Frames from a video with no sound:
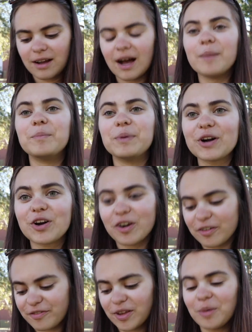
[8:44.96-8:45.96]
A book
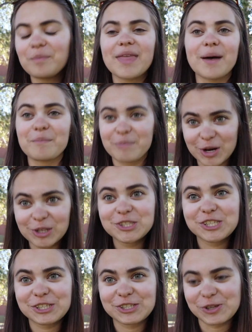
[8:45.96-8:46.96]
or film that
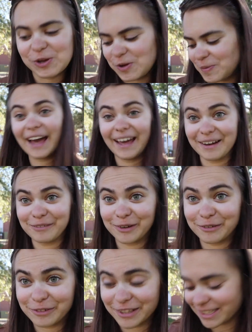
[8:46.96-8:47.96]
burns your soul. I have
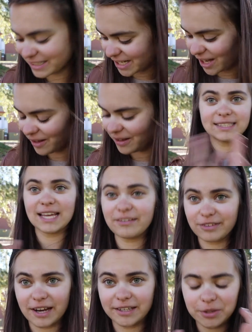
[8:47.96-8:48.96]
one for this, y'all. Said
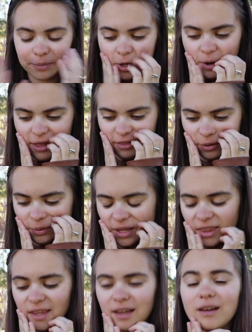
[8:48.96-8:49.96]
friend who I'm co-authoring
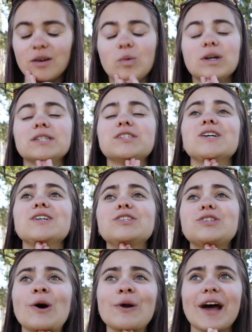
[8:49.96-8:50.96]
with was
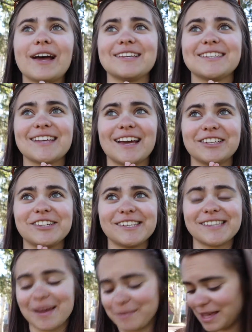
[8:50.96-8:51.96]
so nice, and she
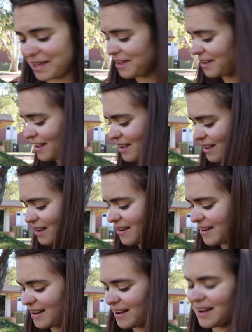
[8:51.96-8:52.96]
sent me
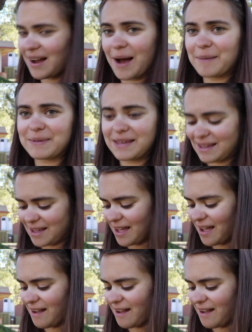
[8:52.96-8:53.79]
a copy